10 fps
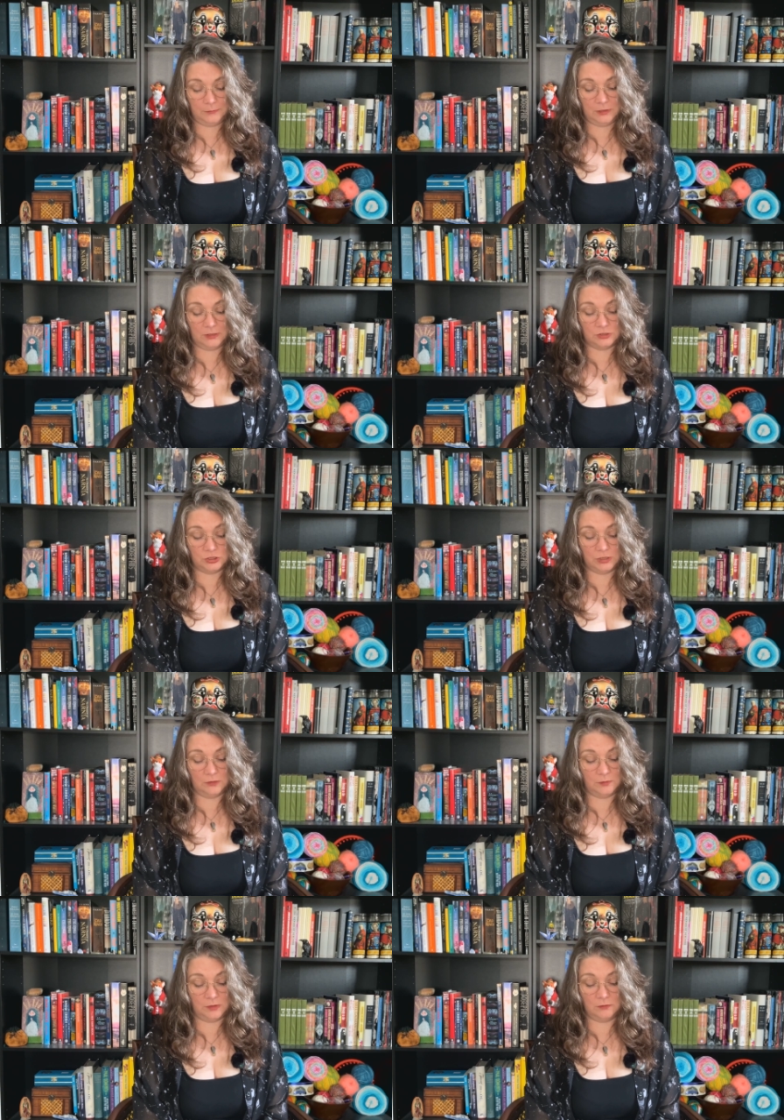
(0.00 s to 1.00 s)
That she
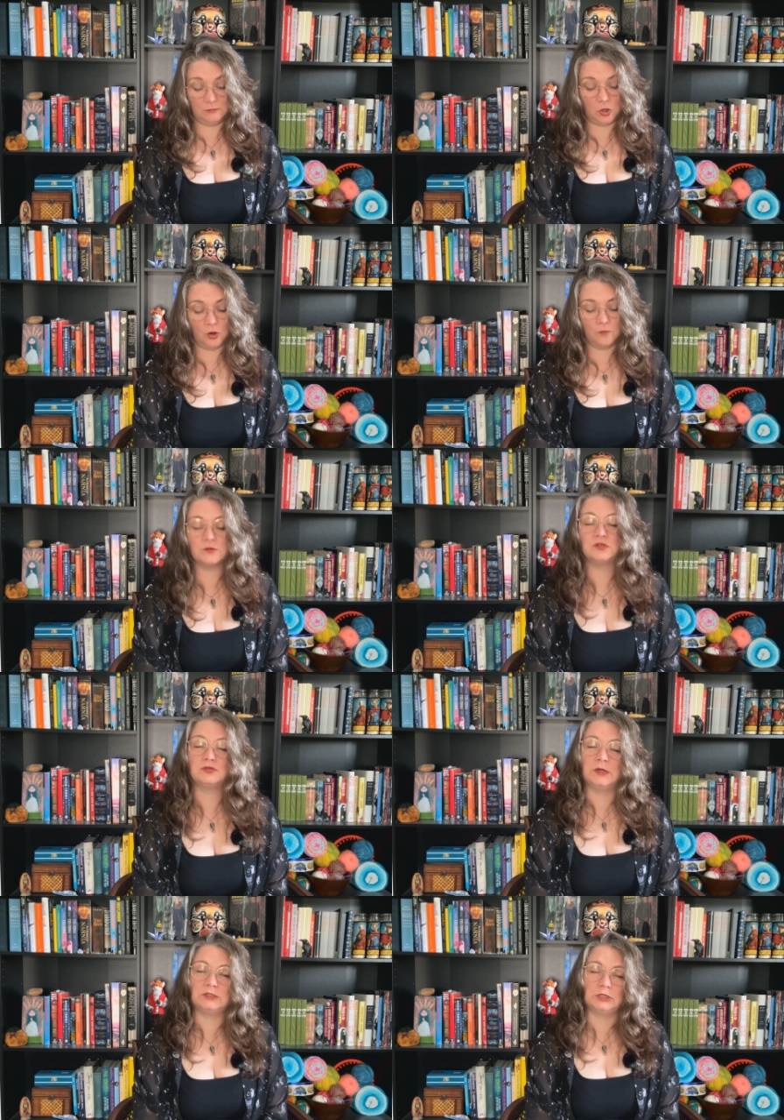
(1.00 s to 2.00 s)
had been
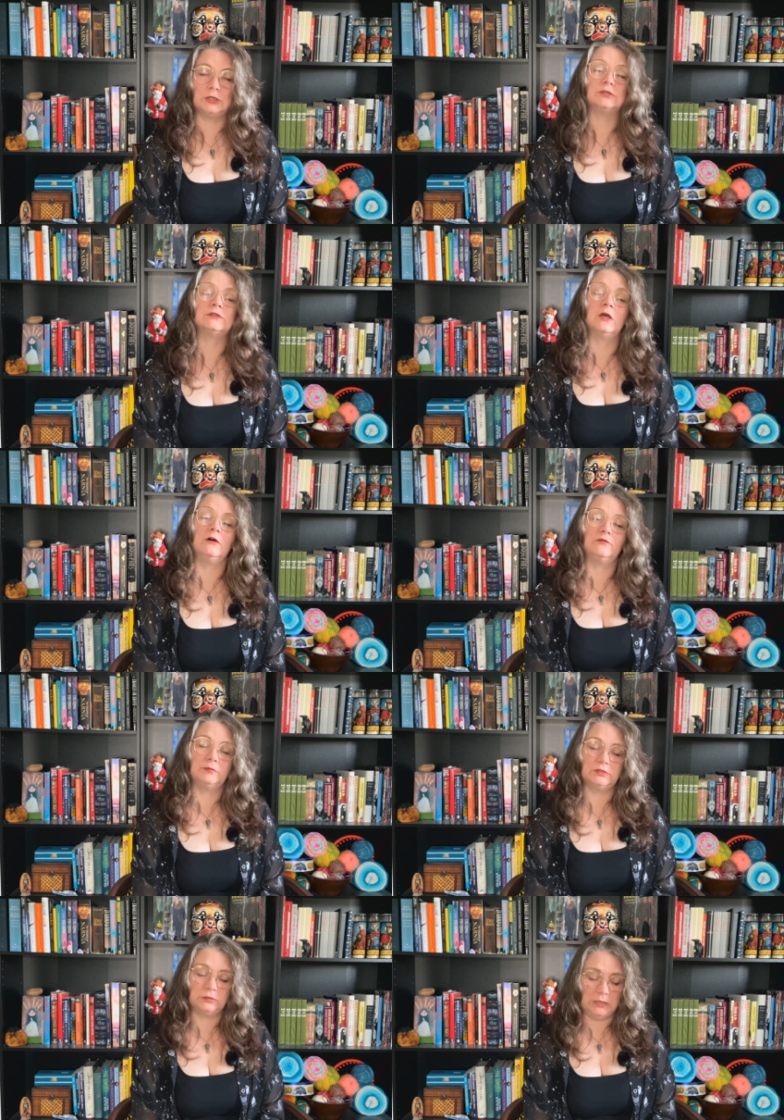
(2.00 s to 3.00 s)
overstretching herself
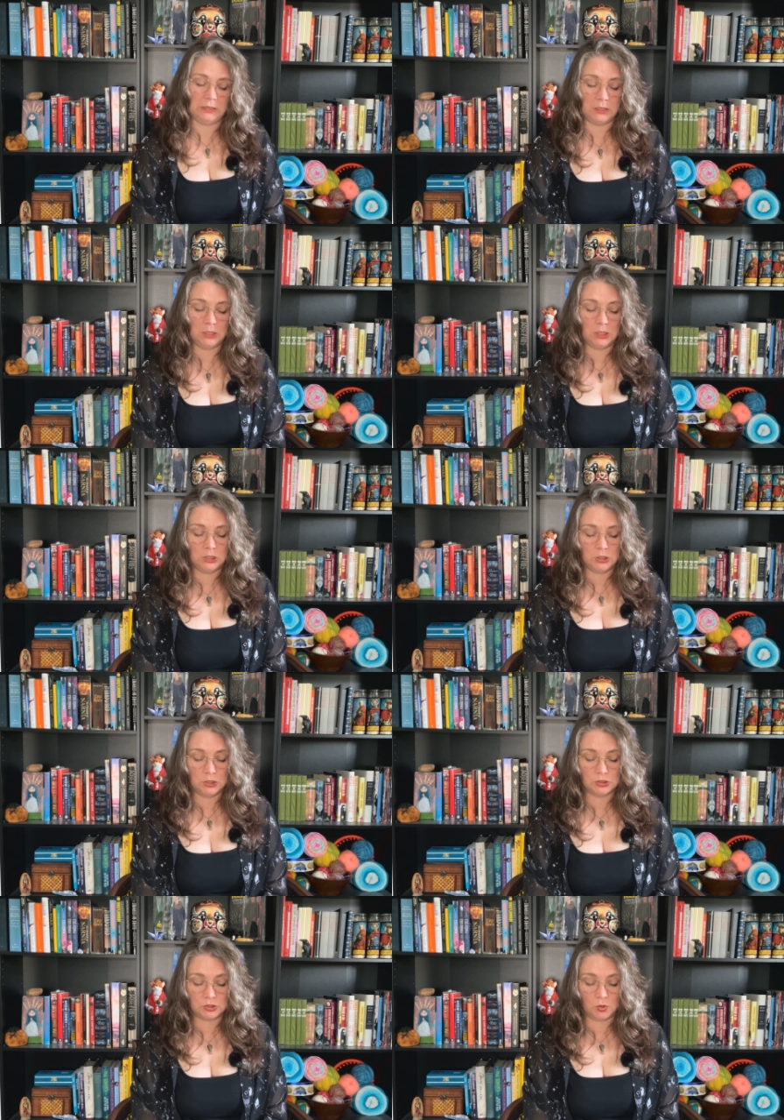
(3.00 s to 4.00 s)
between
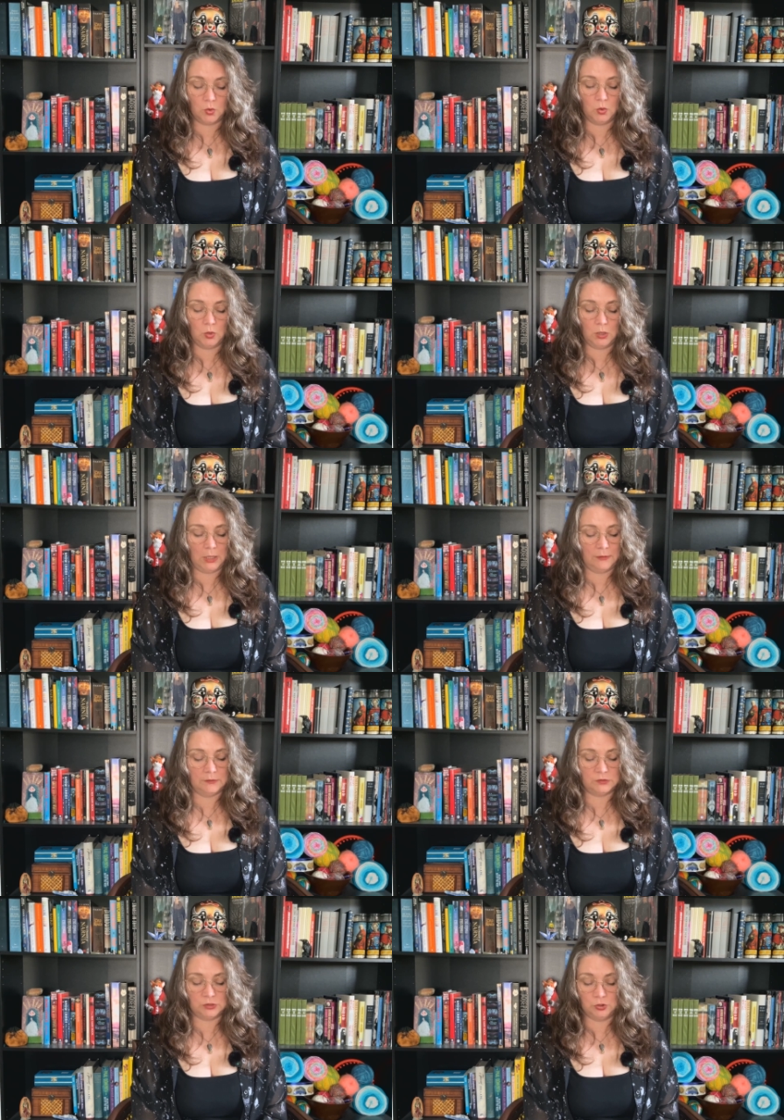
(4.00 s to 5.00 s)
school and
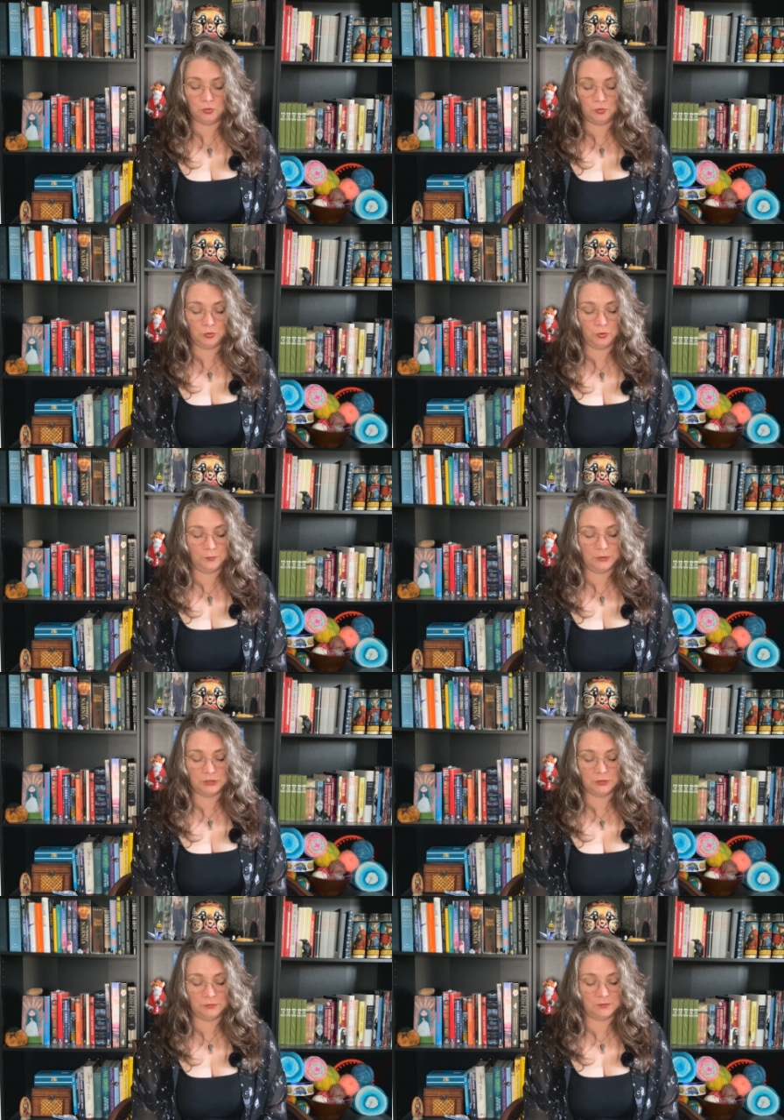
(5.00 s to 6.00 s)
this new group that
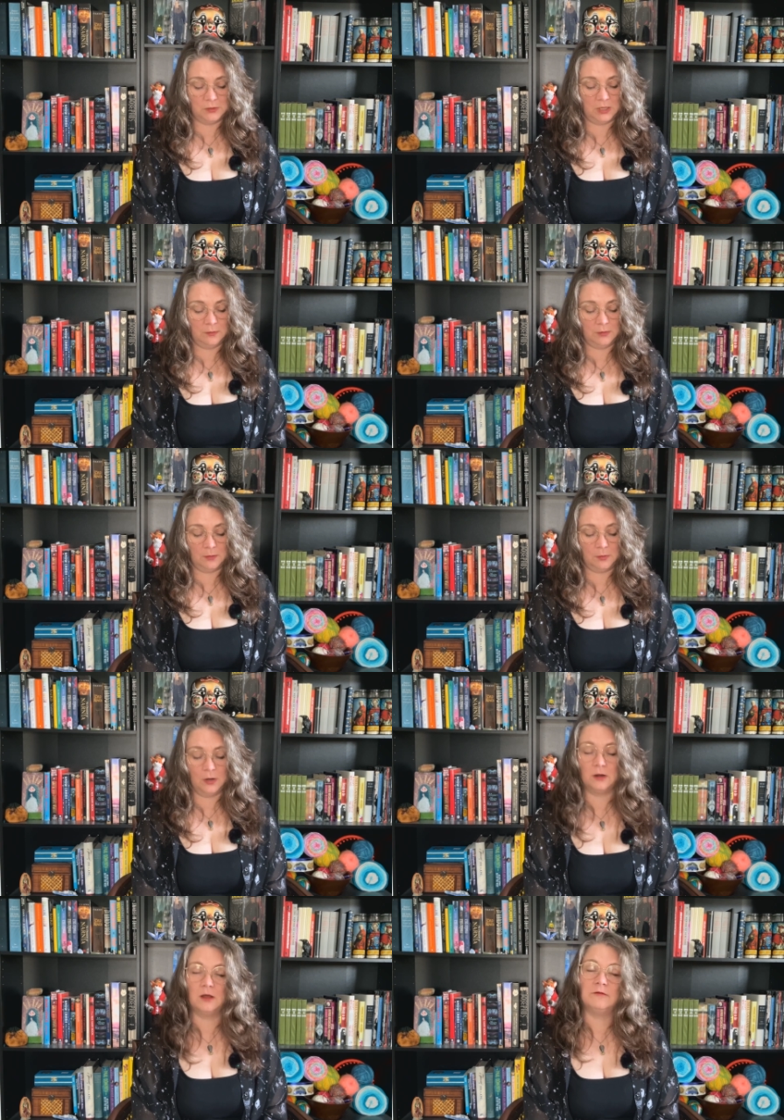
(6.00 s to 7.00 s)
she was becoming a
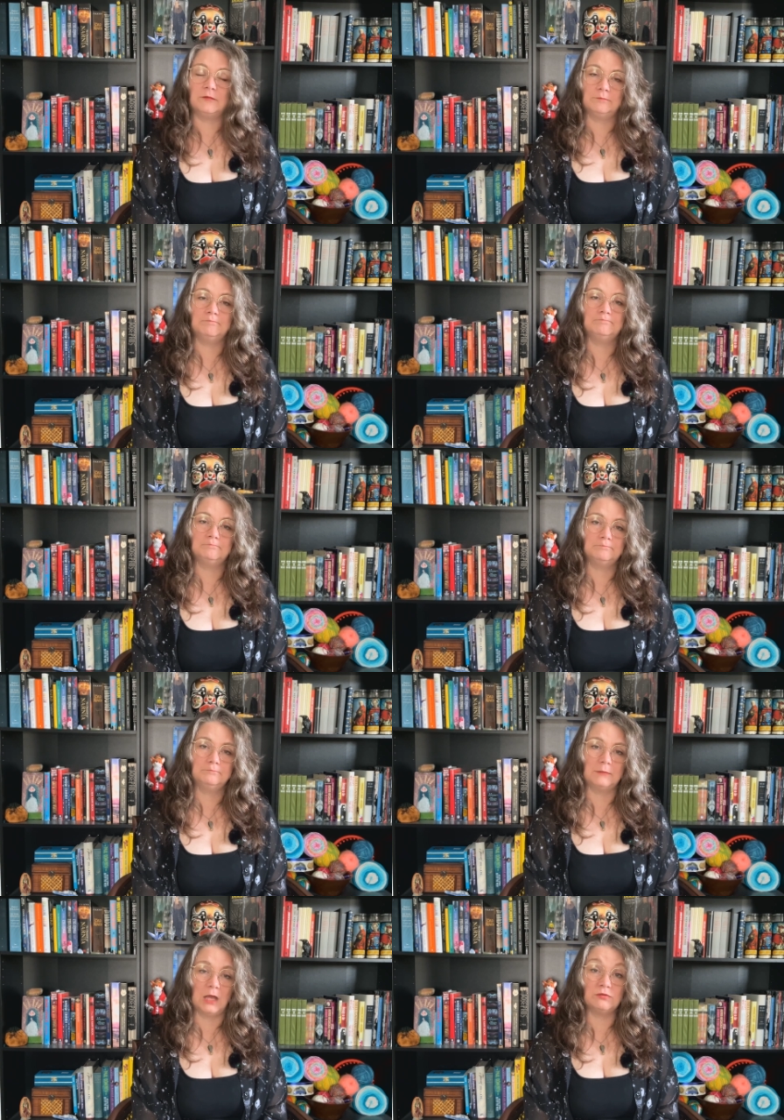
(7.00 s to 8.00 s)
part of.
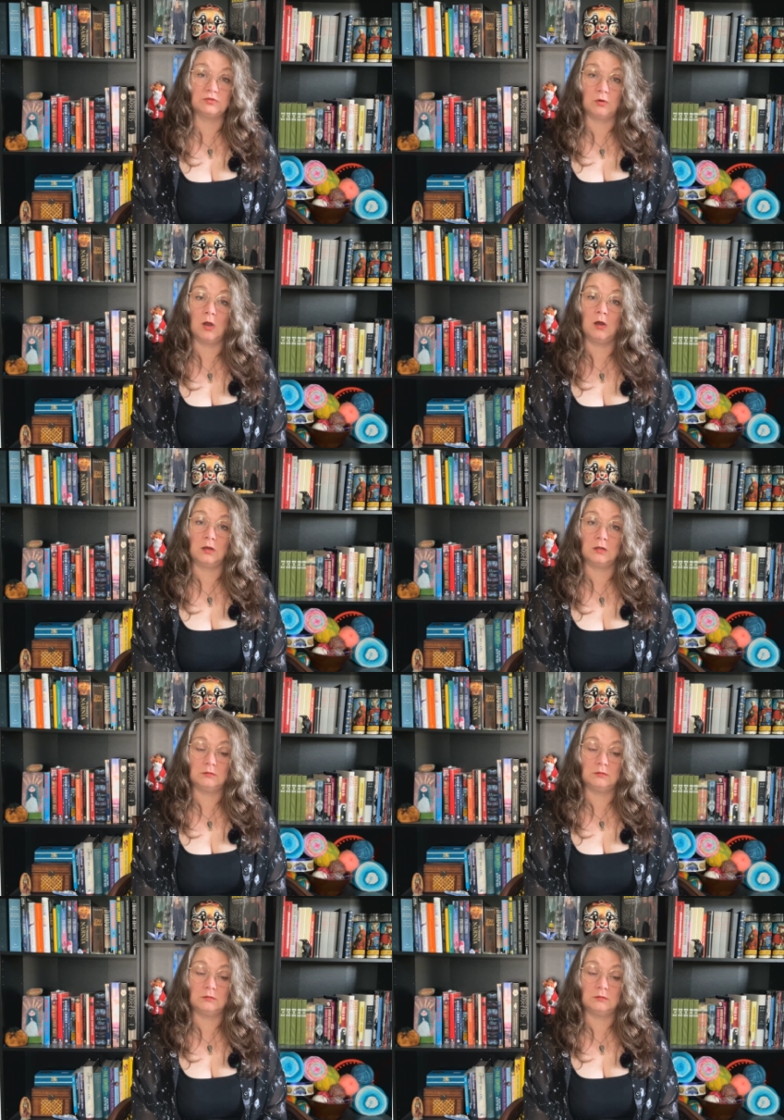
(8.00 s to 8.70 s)
I was wrong.